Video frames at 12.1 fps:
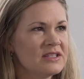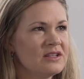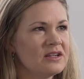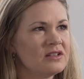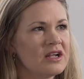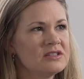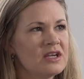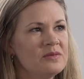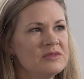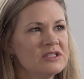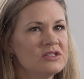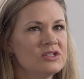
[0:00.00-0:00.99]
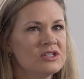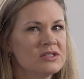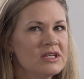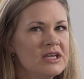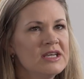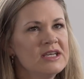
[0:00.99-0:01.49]
and a lot of times it's
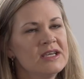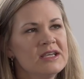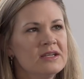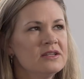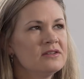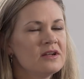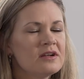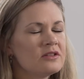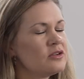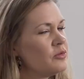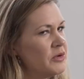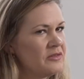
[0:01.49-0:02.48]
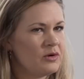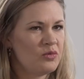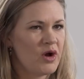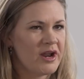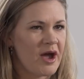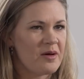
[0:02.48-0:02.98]
just a little bit of a
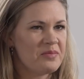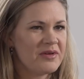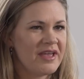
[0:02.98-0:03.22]
one up.